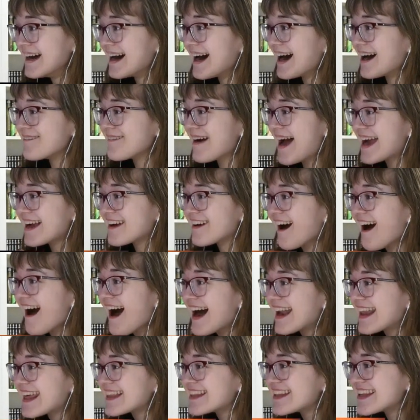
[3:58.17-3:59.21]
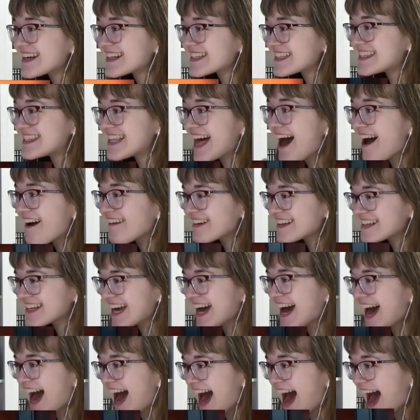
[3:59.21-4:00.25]
Oh my God, it looks so
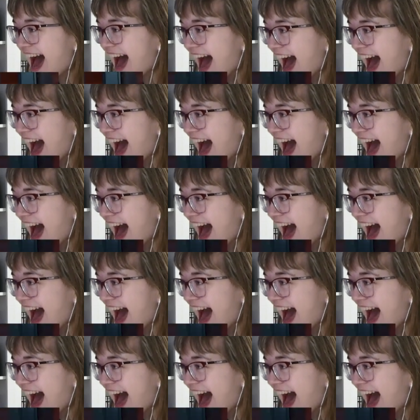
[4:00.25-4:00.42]
good!